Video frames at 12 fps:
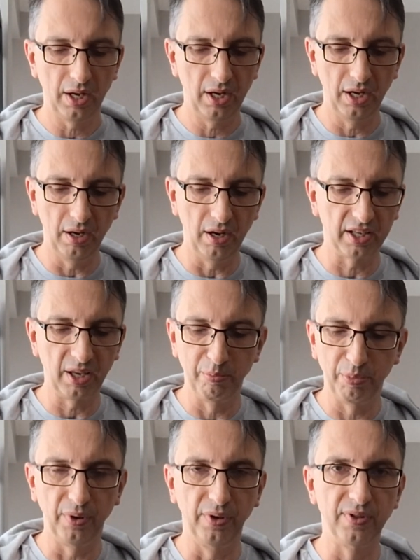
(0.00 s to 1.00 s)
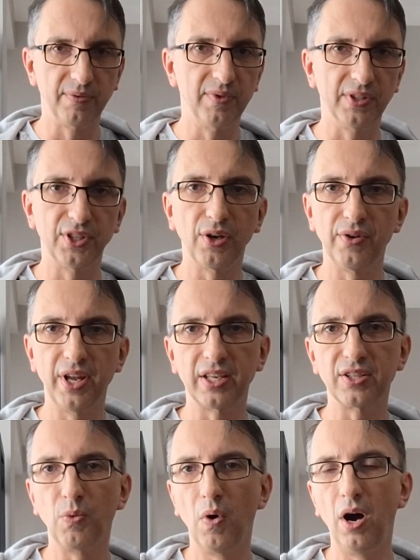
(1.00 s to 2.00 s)
I can put a Tone
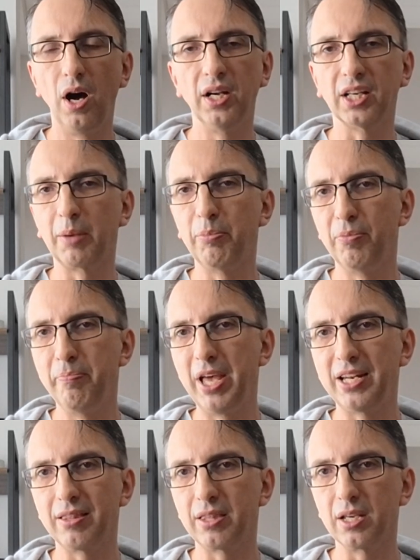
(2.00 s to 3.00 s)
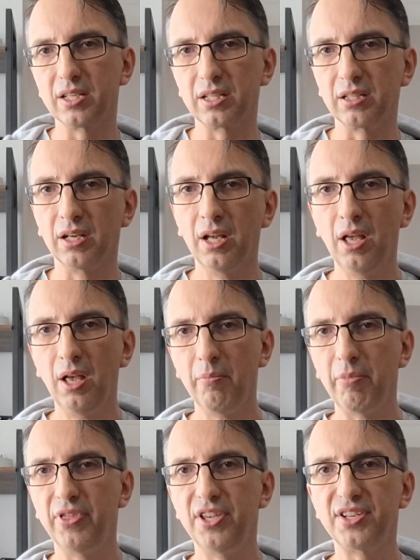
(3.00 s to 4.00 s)
X1. I can put many things here,
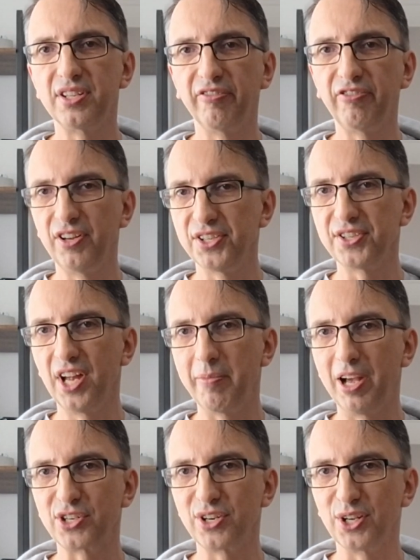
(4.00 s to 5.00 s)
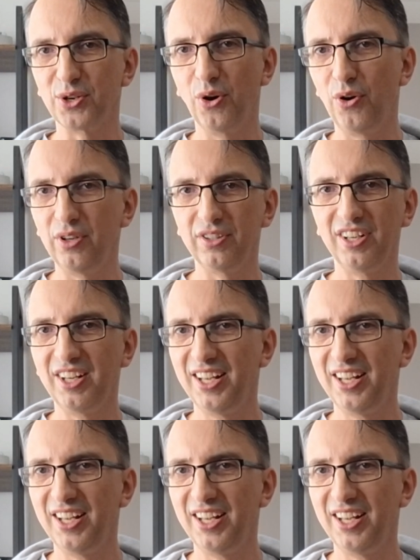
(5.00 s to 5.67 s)
but this is the first time actually I got